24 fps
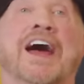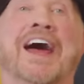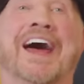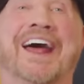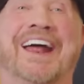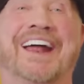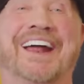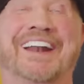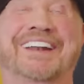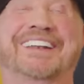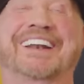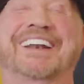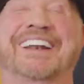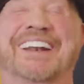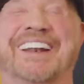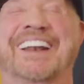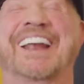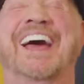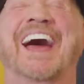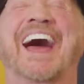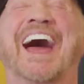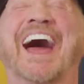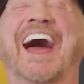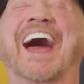and,
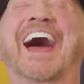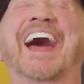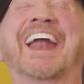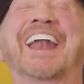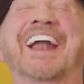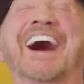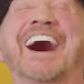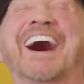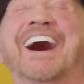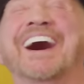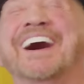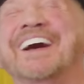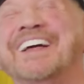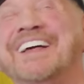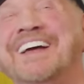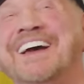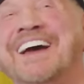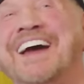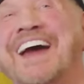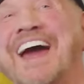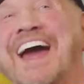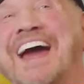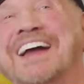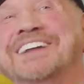and, uh,
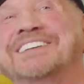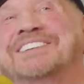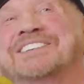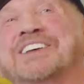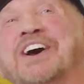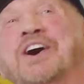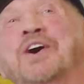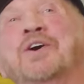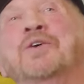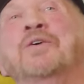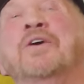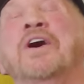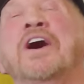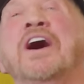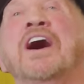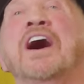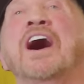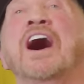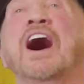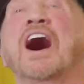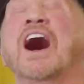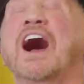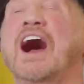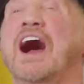and so
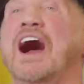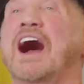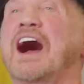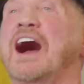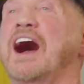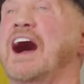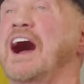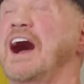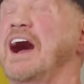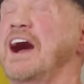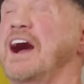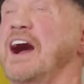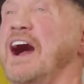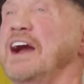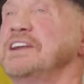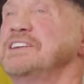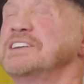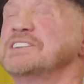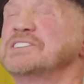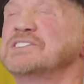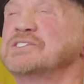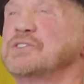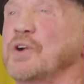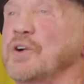I
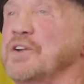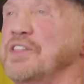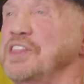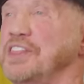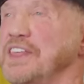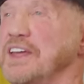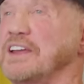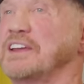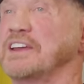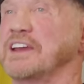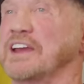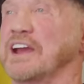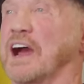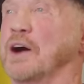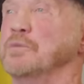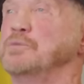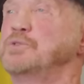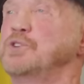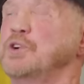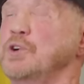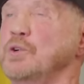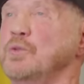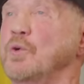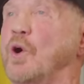just start thinking, I'm
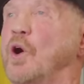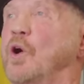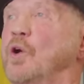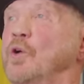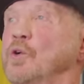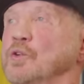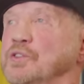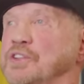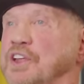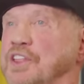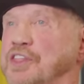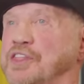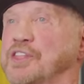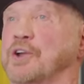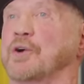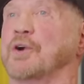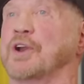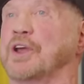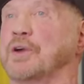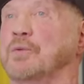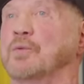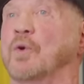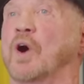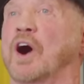too old at
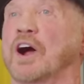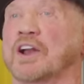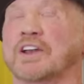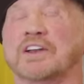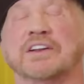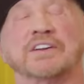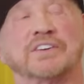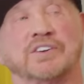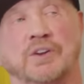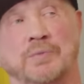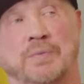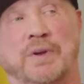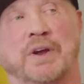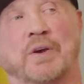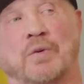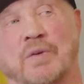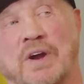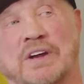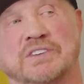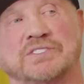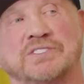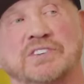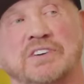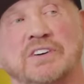31 to be a
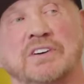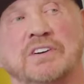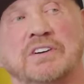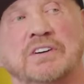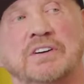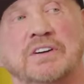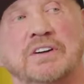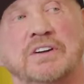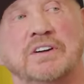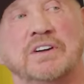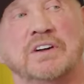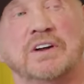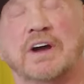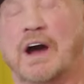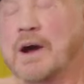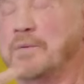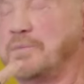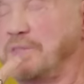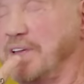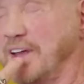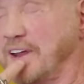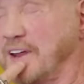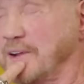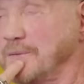wrestler. Mm -hmm. I'm
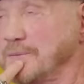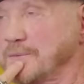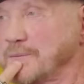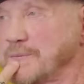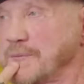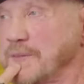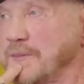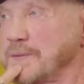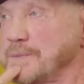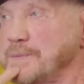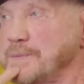thinking, mm